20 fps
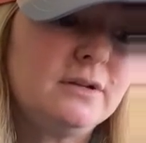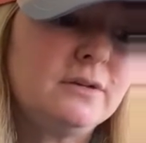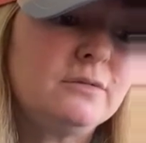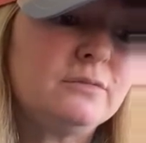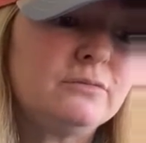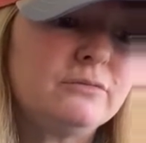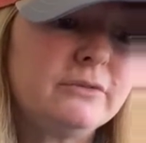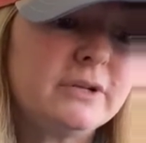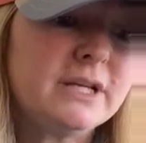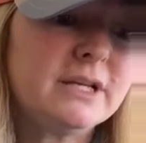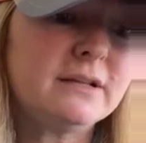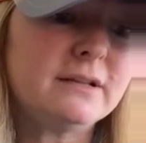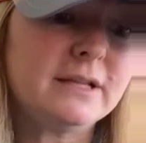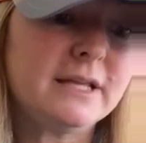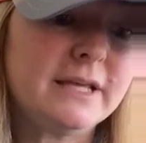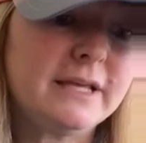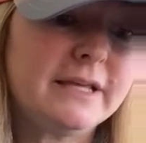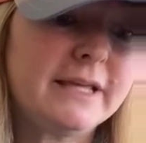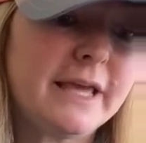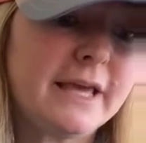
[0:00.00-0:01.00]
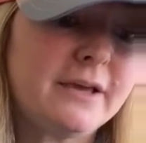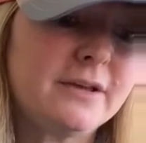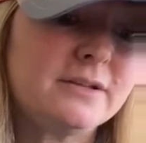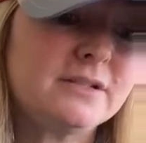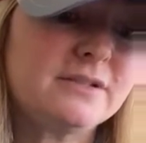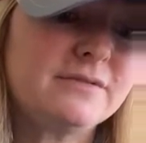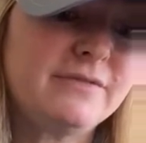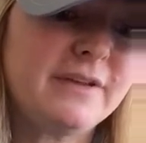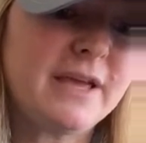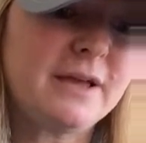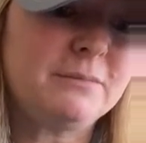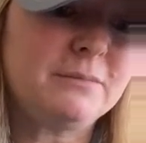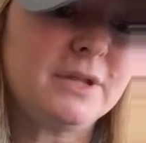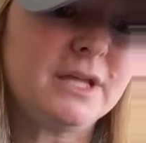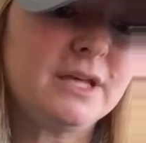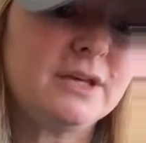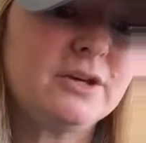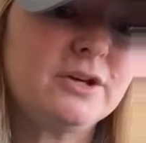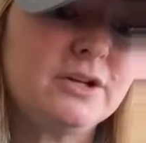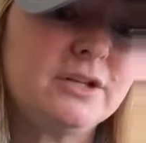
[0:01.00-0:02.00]
Really, Gail's
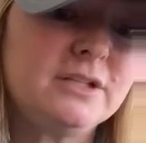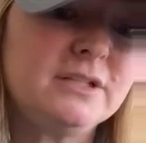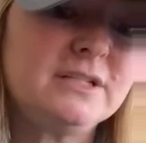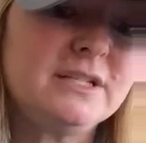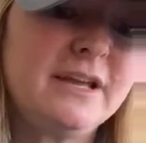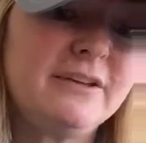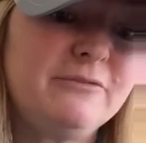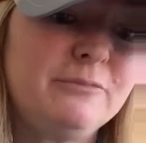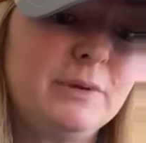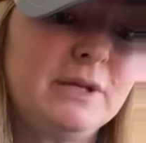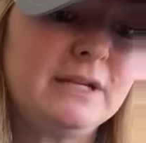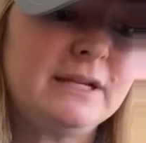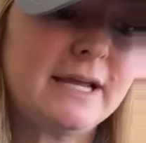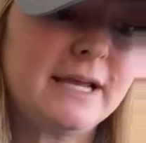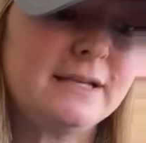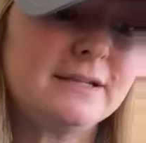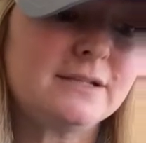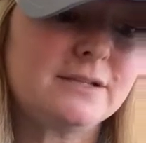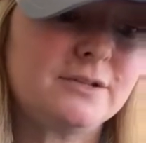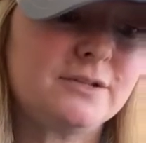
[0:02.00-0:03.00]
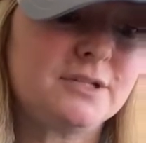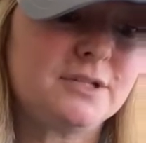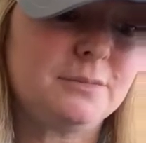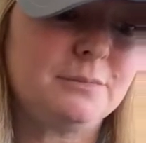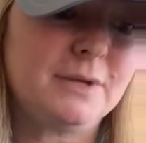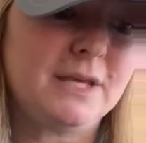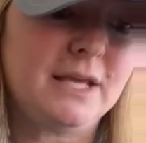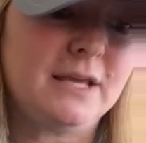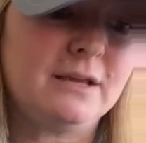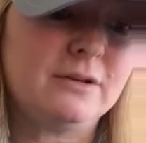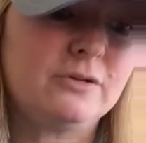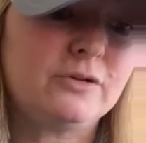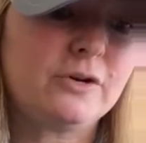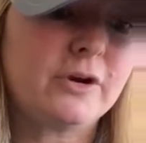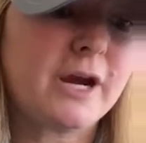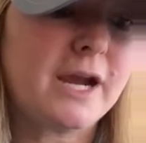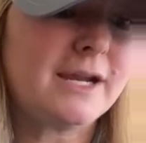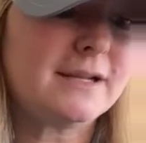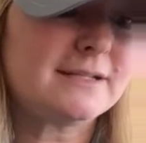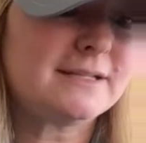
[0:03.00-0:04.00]
family couldn't have been nicer to me.
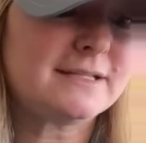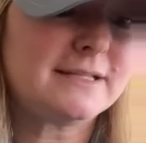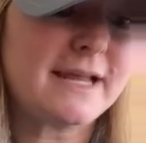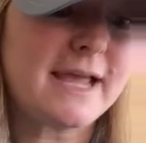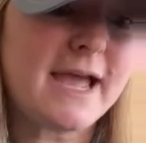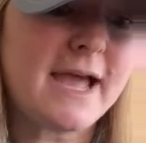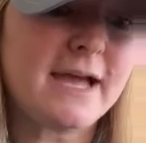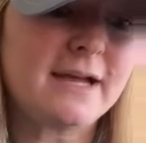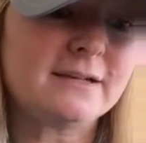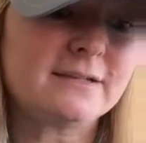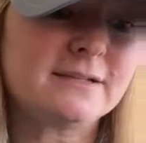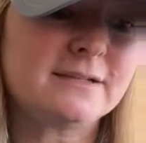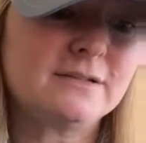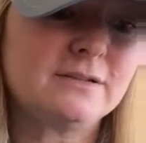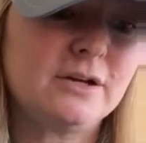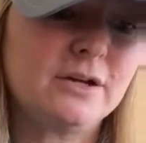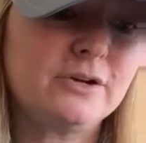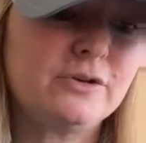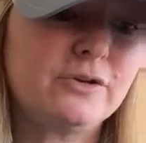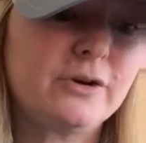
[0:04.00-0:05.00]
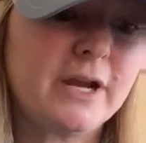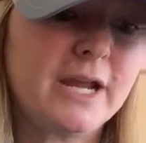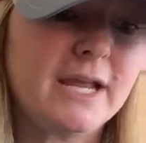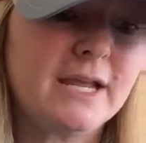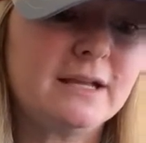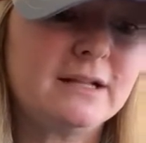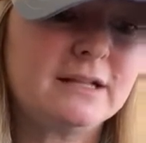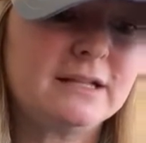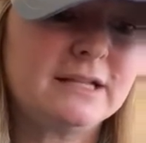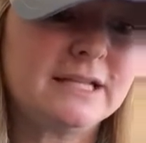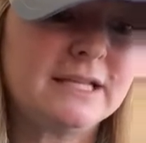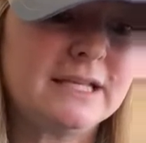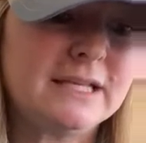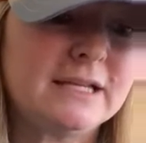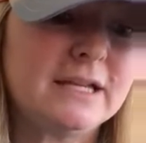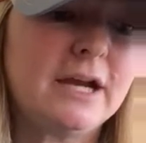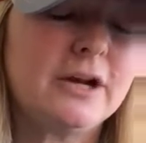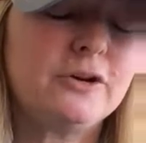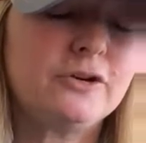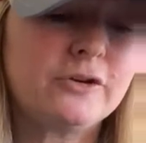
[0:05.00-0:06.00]
Great snacks, a great
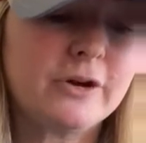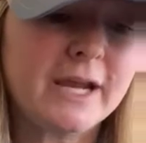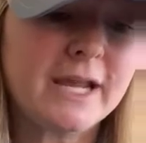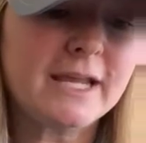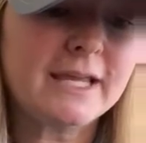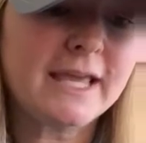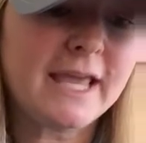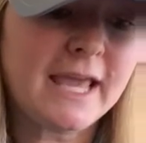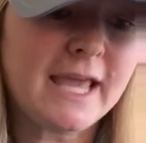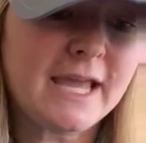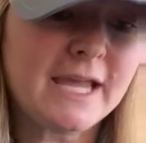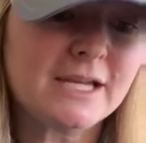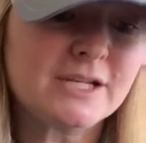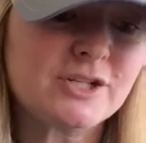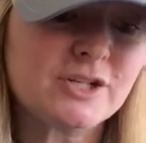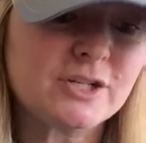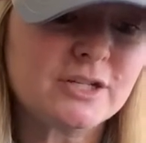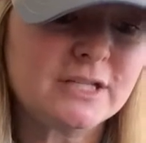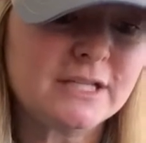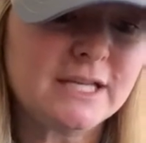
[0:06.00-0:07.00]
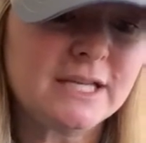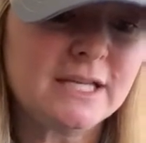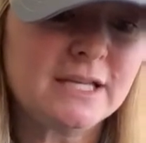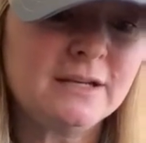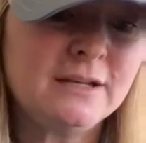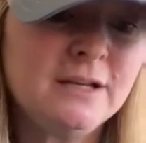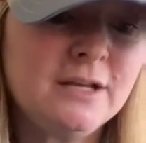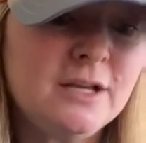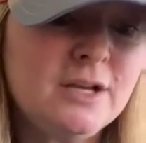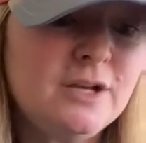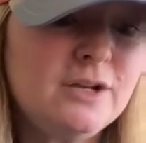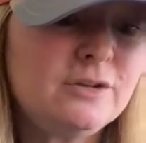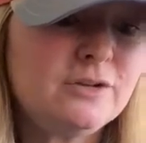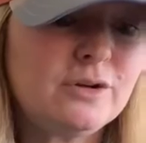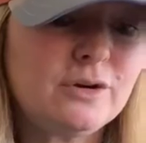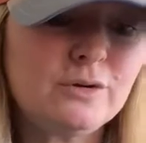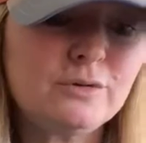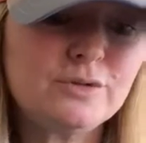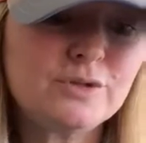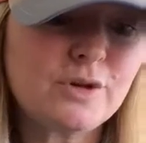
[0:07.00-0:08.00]
cage clean,
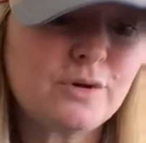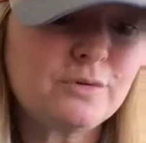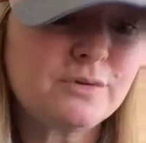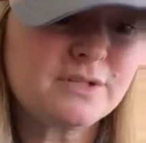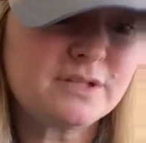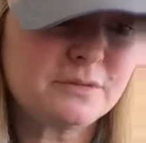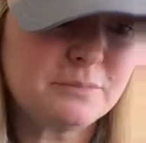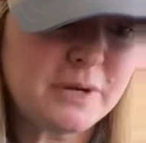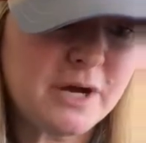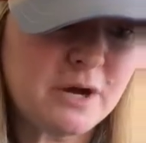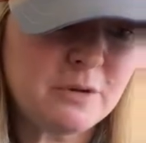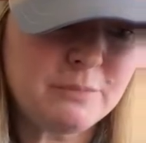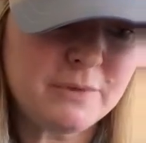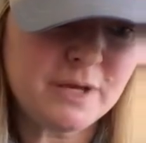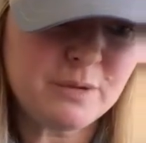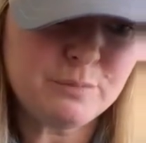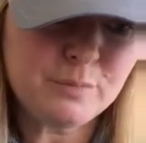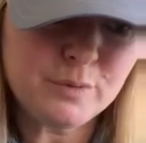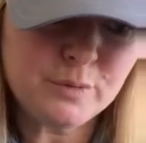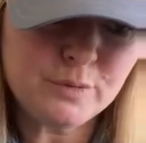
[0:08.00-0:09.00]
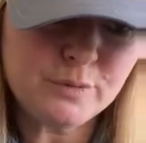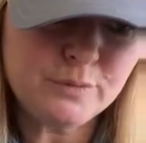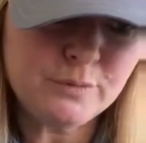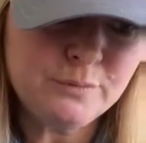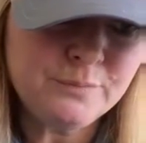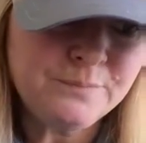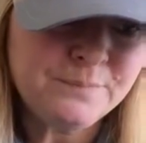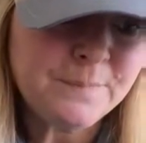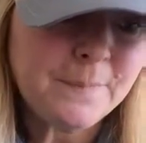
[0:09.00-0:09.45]
no jokes about my poo.